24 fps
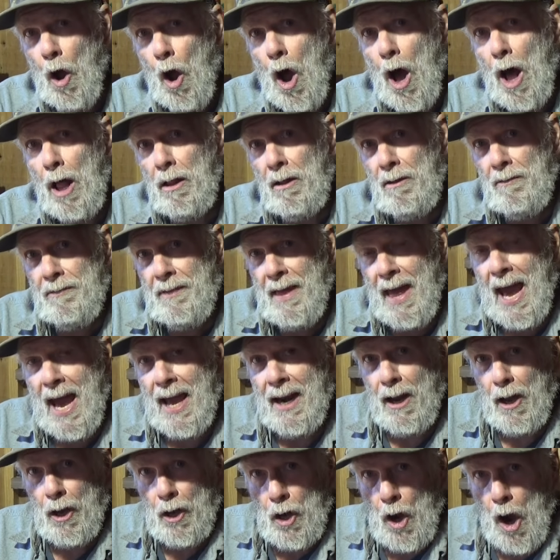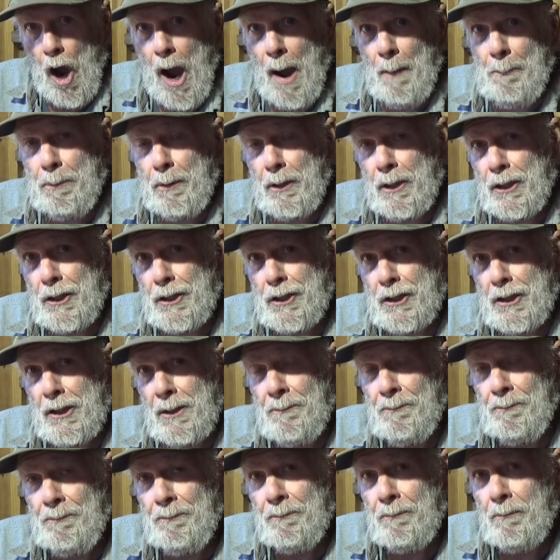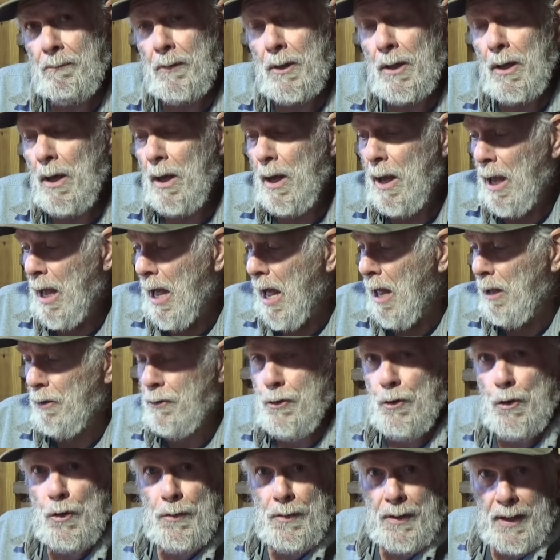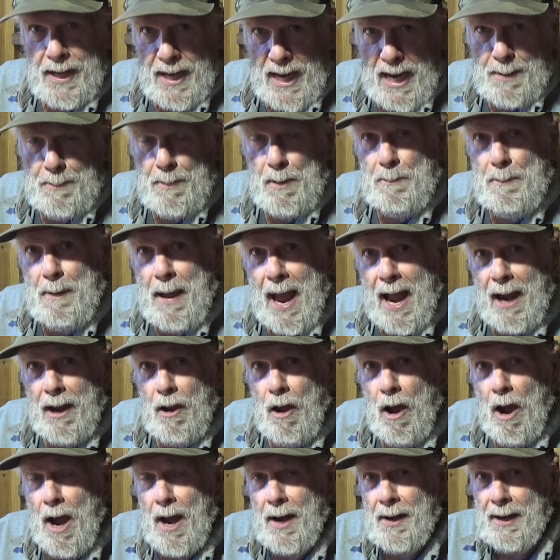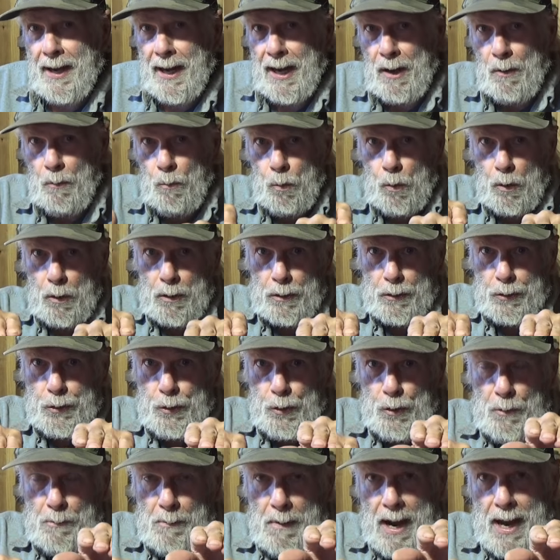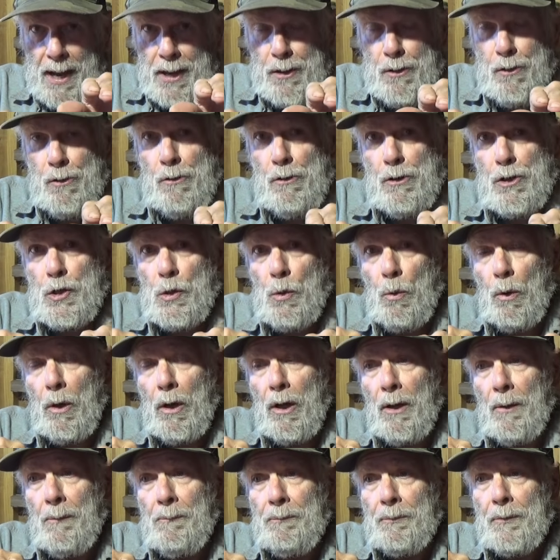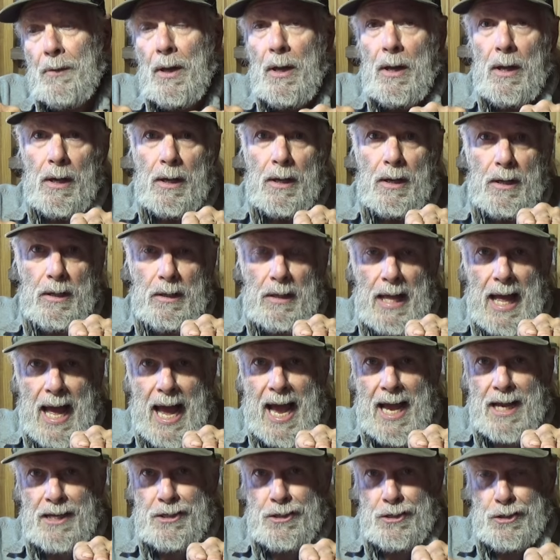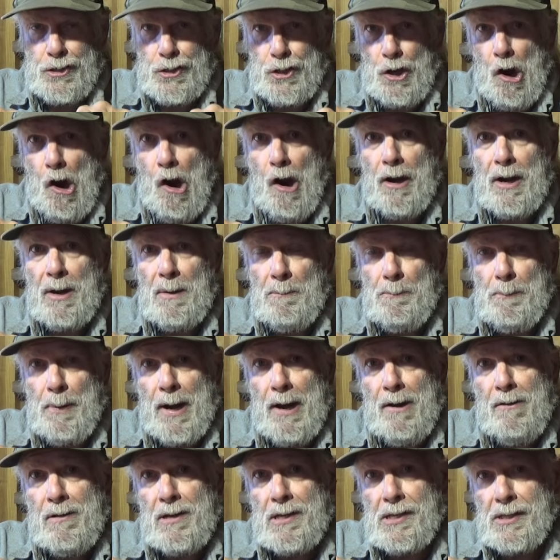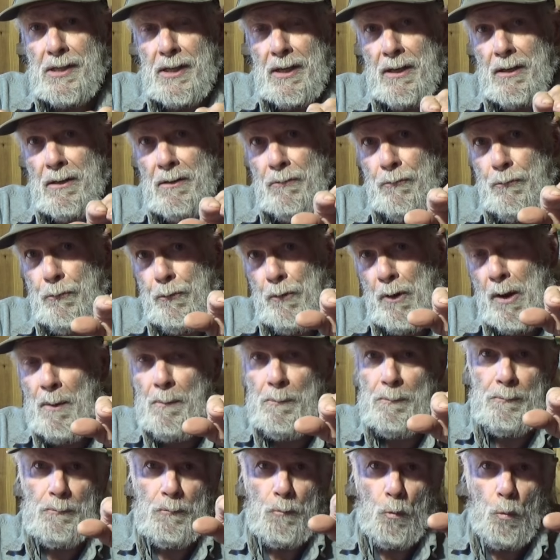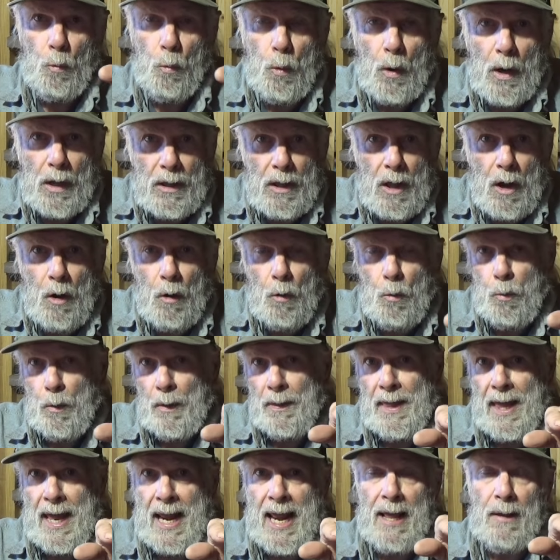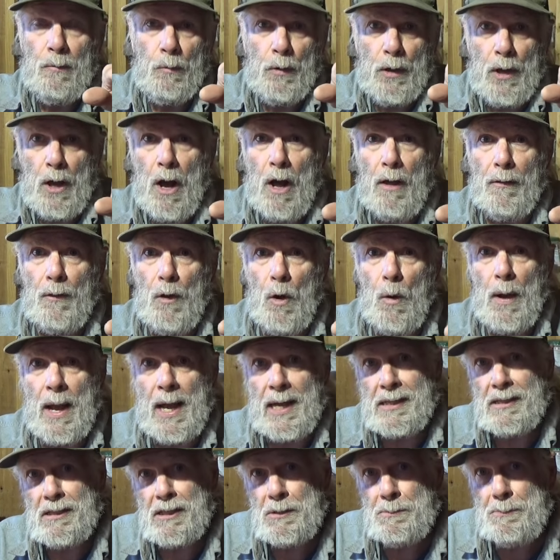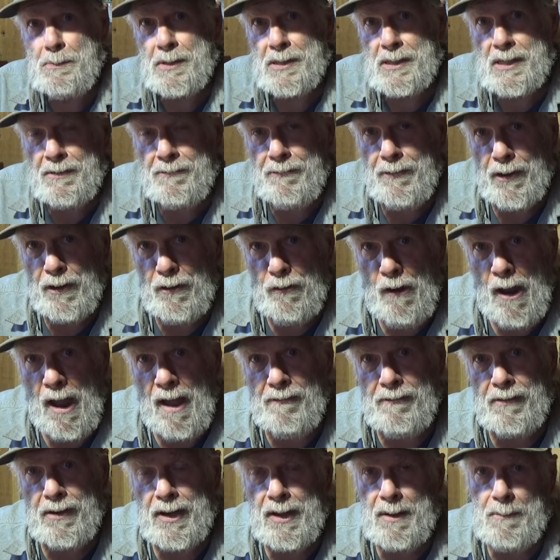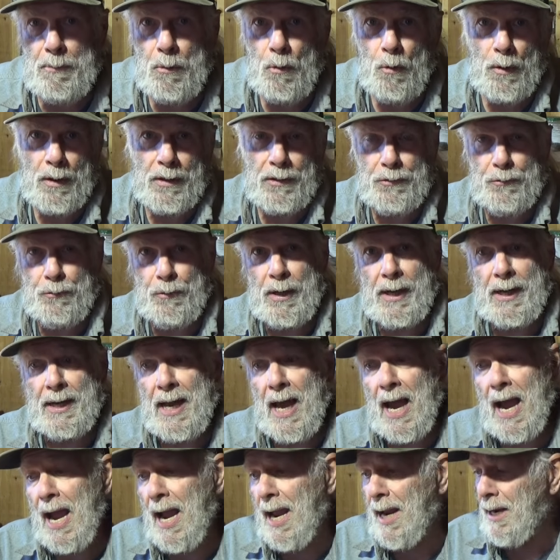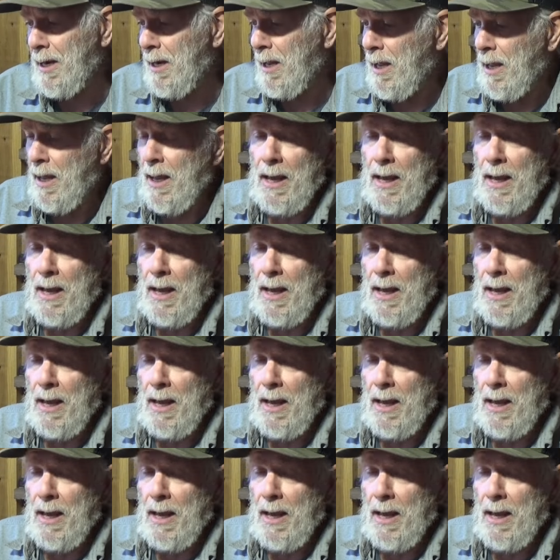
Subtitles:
all of that accomplished, I'll turn the camera back on and we'll do my usual glass jar comparison from willow that we all know has a specific gravity of 0.39.